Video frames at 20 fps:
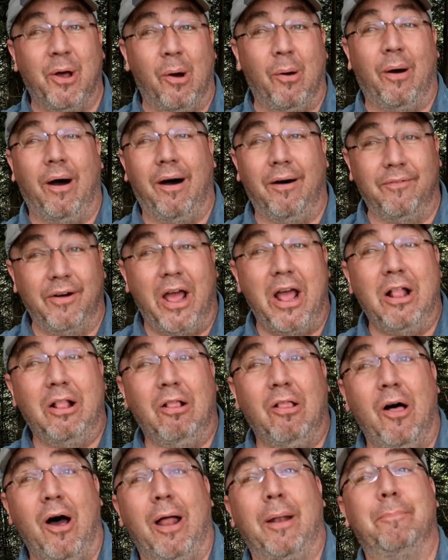know of a
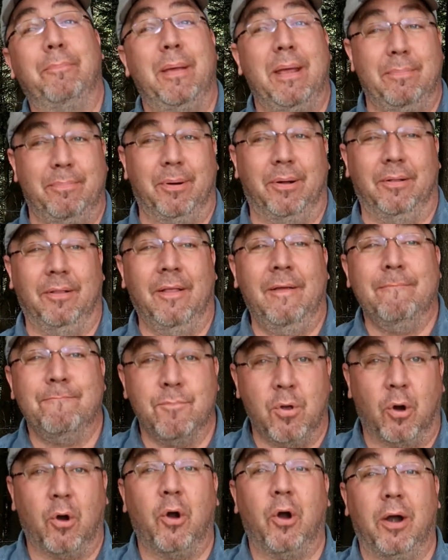lot of people,
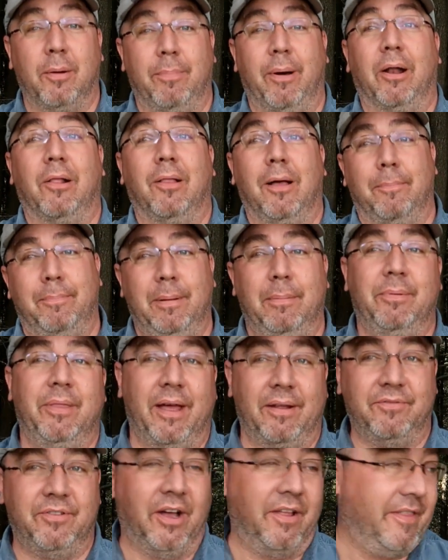or heard about a lot of people
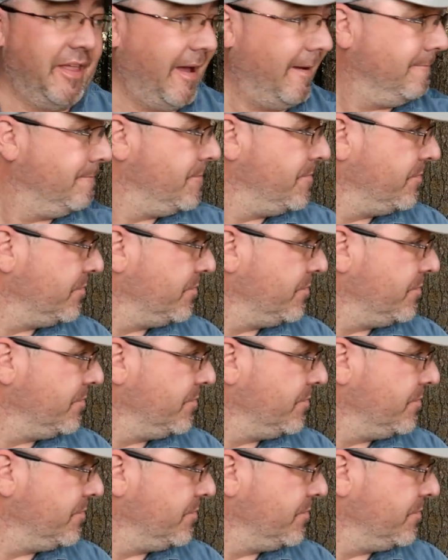that have done that.